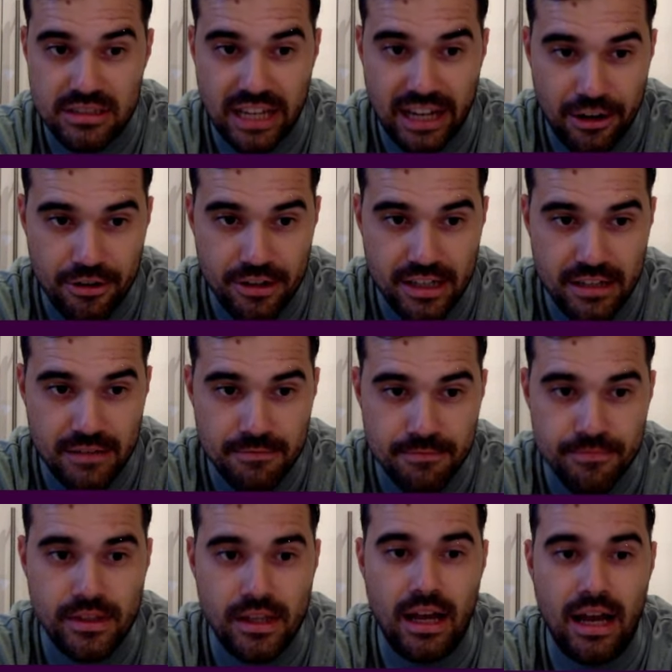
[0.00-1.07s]
Tierney
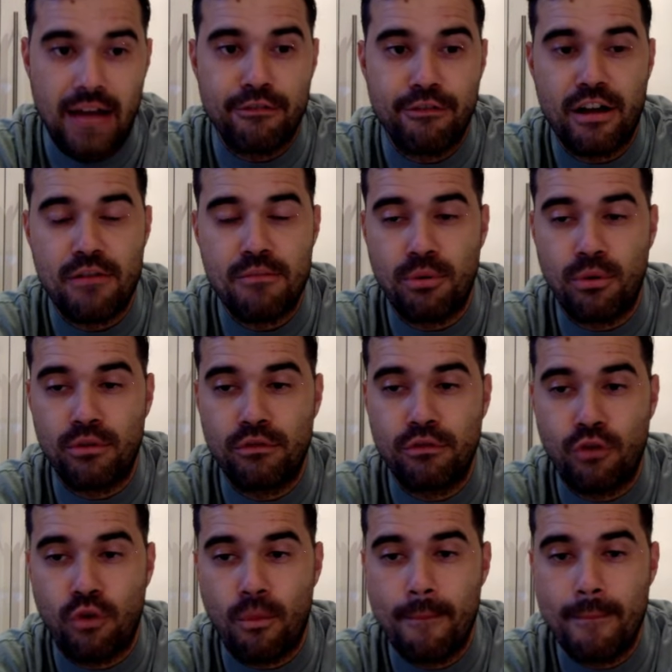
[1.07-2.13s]
at
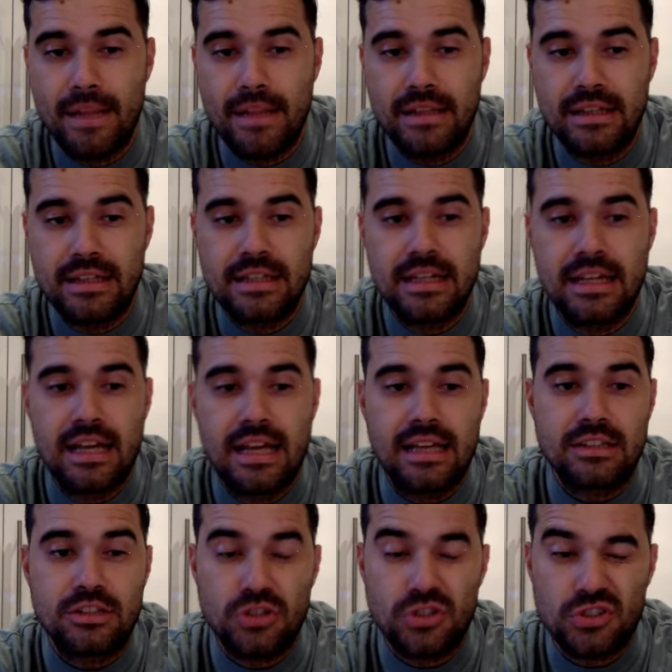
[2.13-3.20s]
5.4 million
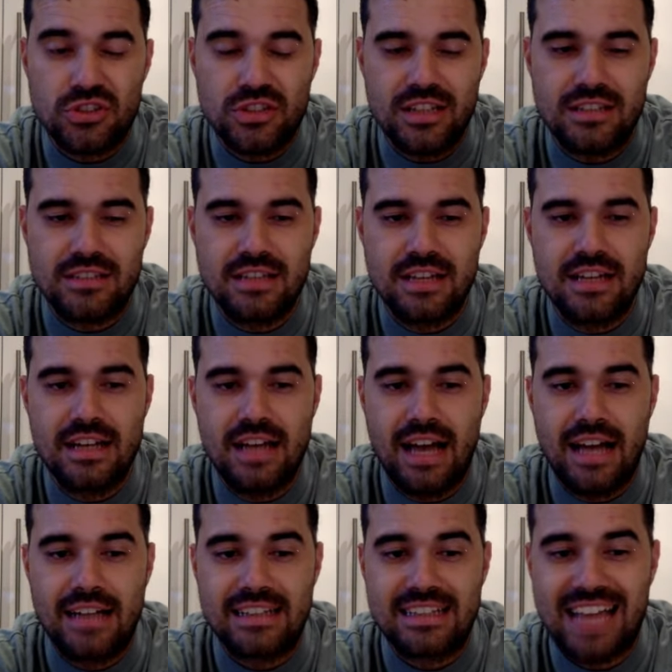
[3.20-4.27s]
just sneaks in,
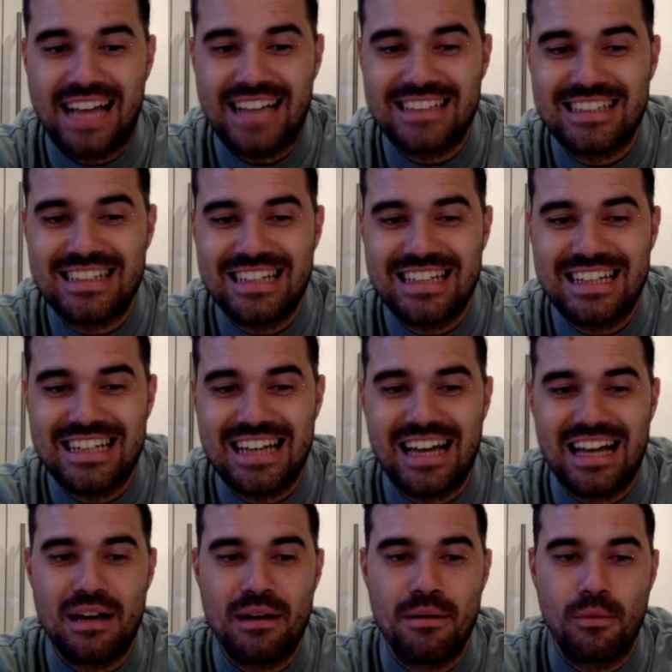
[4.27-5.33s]
and
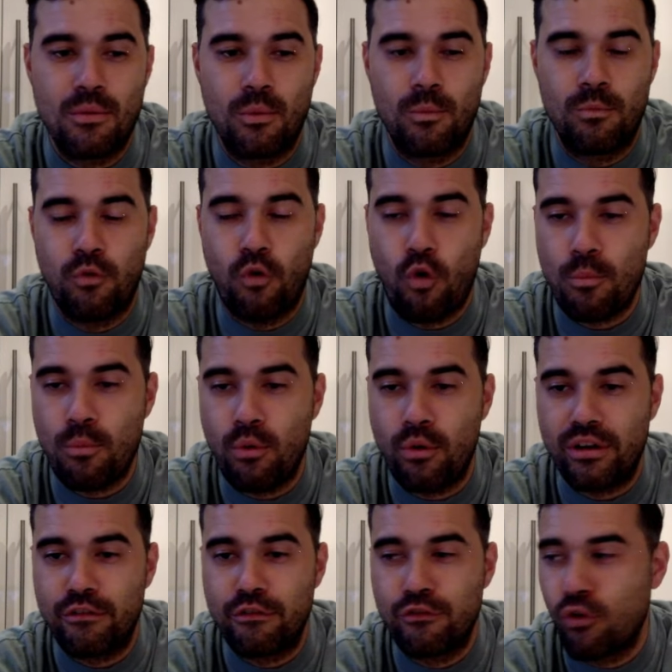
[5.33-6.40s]
Gazzaniga
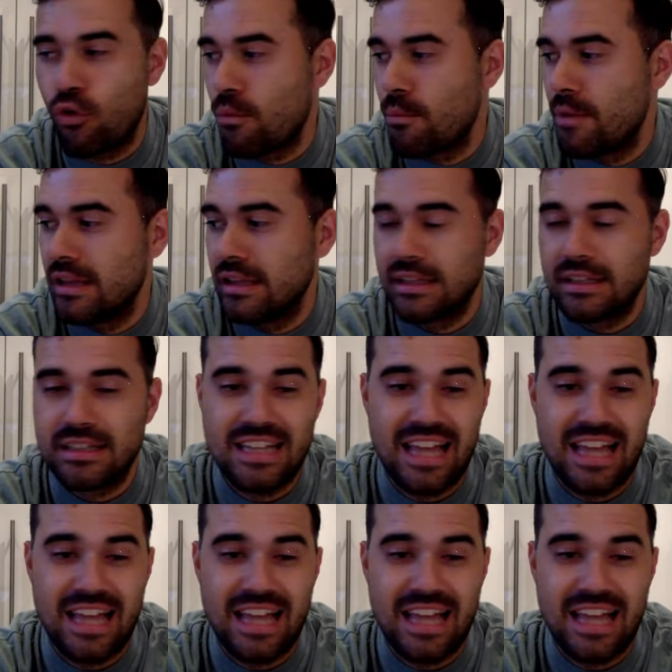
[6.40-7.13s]
4.4 million.